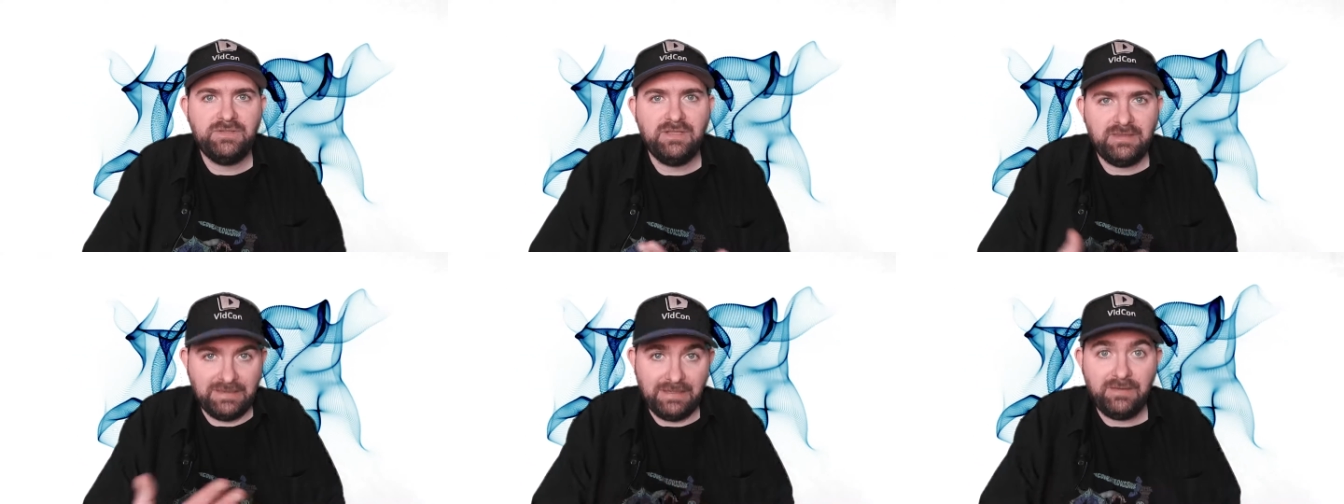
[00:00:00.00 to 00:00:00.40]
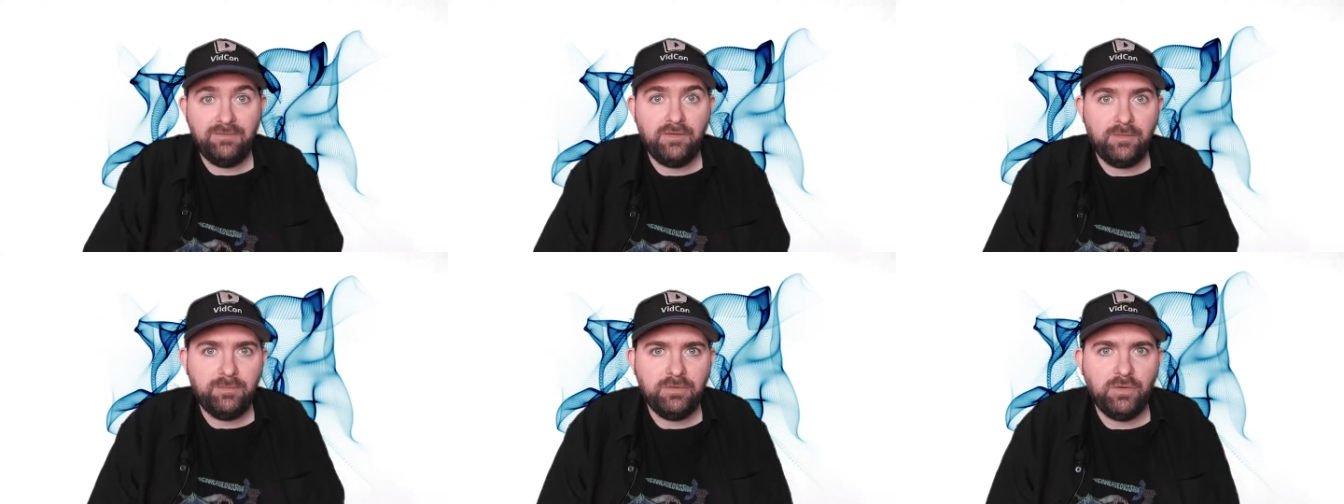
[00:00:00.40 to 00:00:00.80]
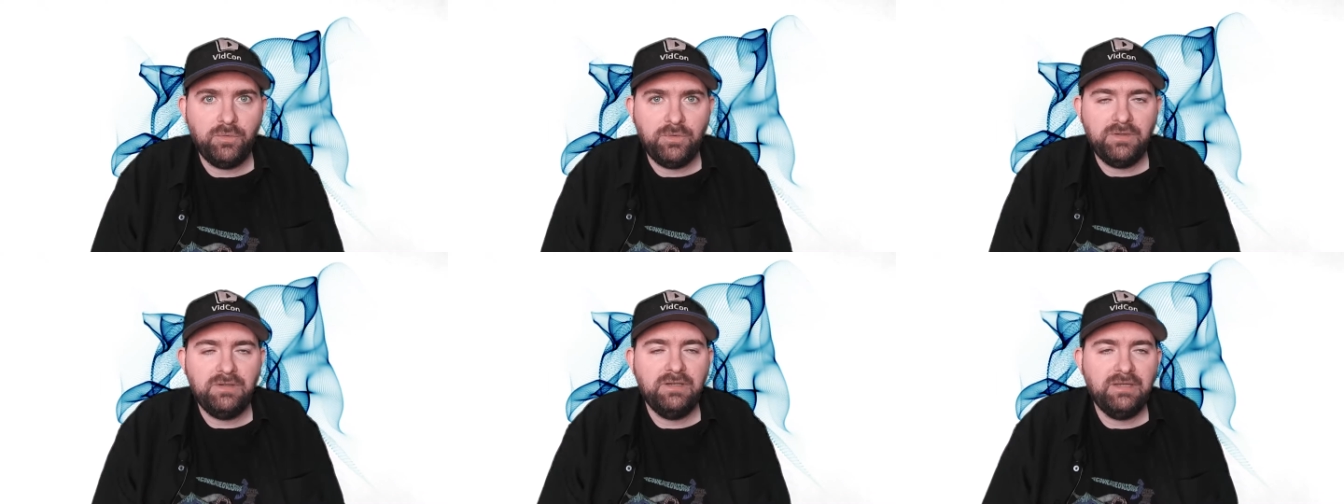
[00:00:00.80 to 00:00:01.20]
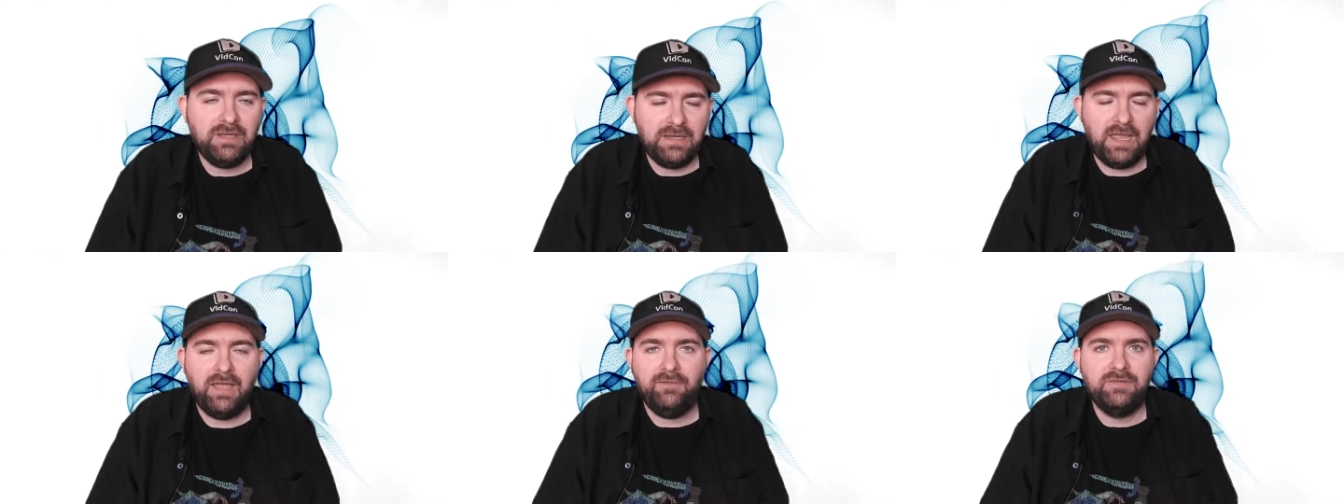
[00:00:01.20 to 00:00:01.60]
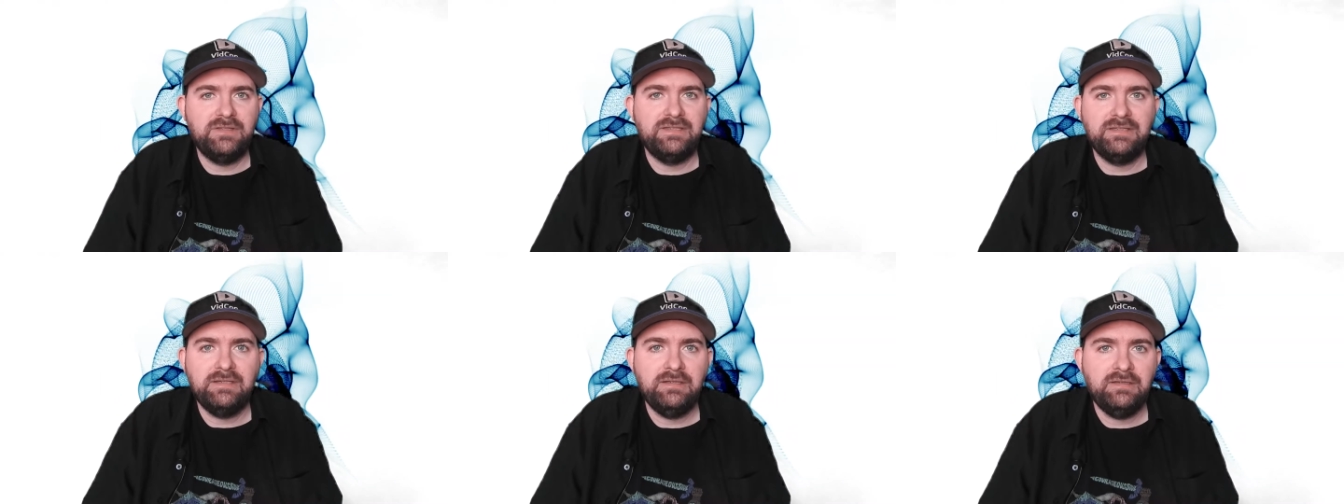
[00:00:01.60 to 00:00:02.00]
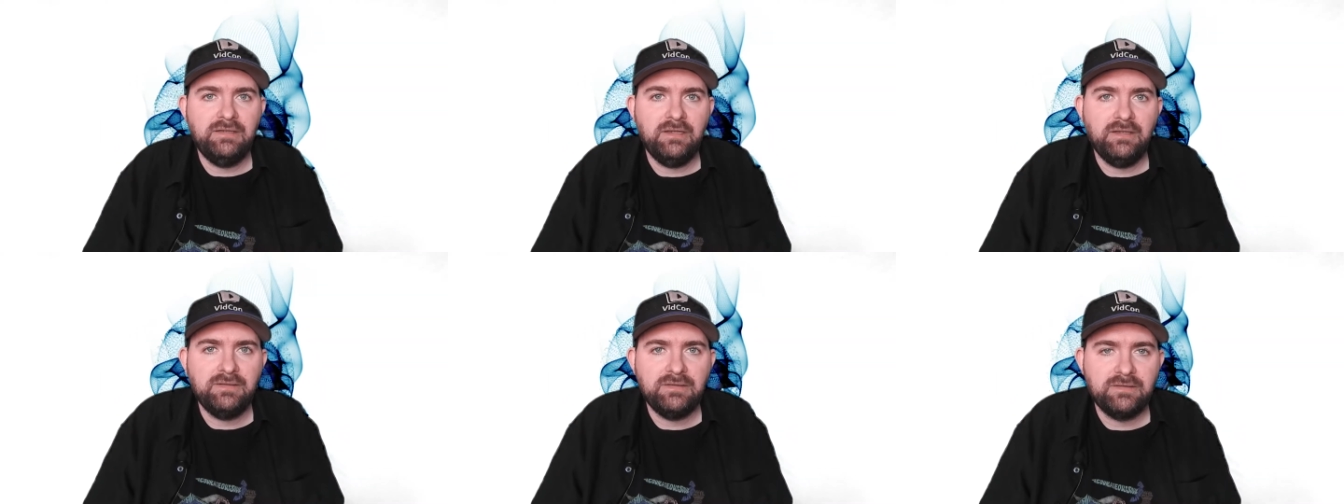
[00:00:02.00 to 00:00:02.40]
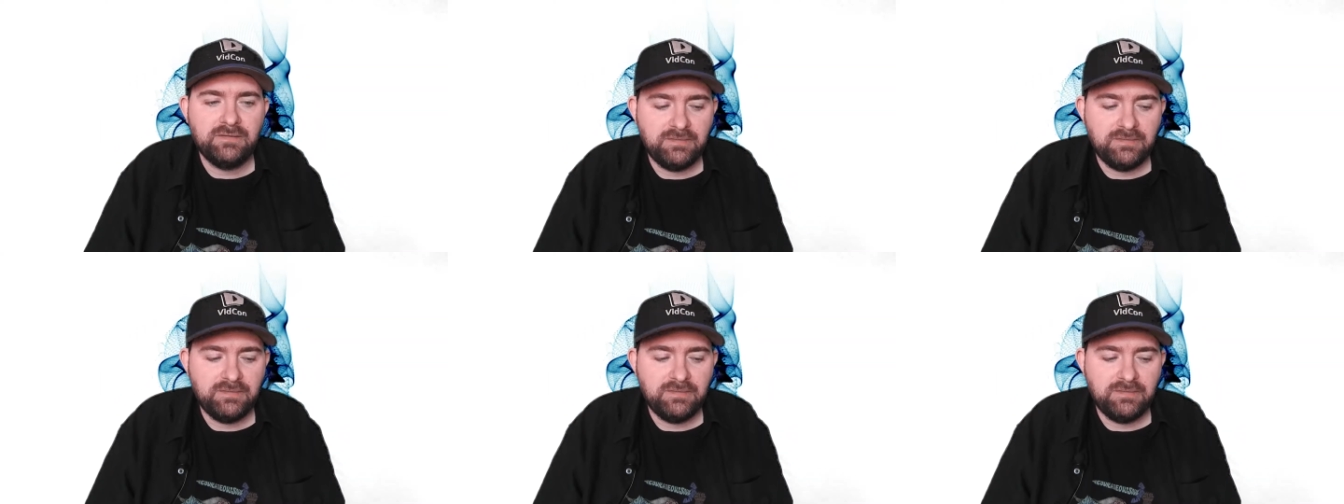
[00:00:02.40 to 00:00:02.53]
that they've uploaded and I haven't seen yet.